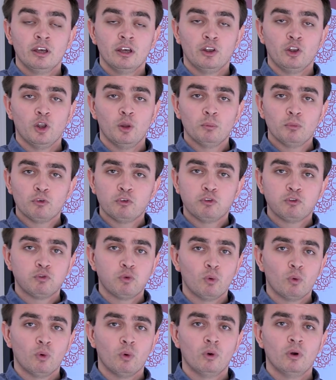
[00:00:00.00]
And number
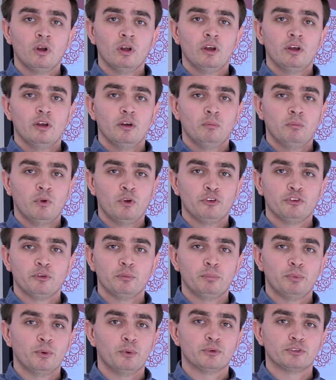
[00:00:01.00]
4, and most
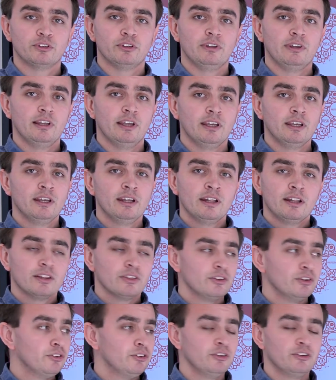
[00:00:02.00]
importantly,
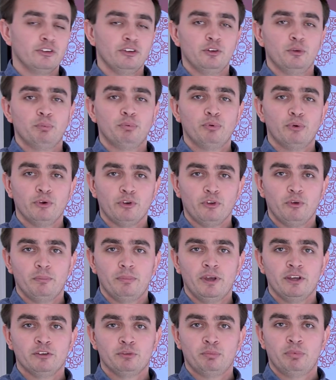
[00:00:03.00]
this isn't a
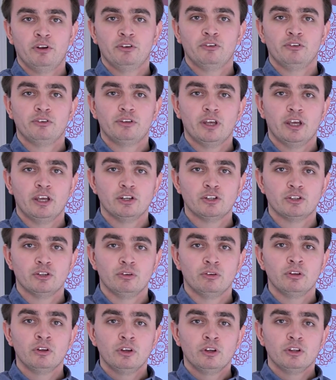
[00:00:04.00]
product-based
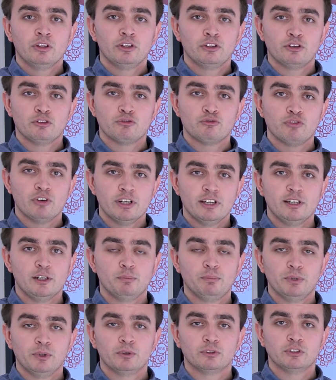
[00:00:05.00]
presentation. This is really
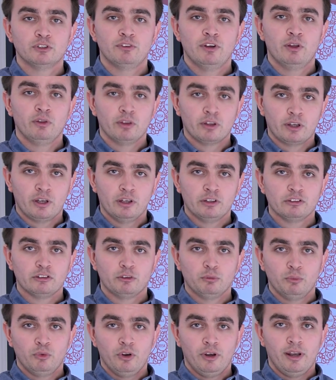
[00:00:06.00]
built around the
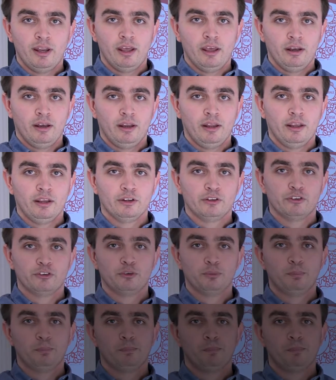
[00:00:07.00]
customer and their needs.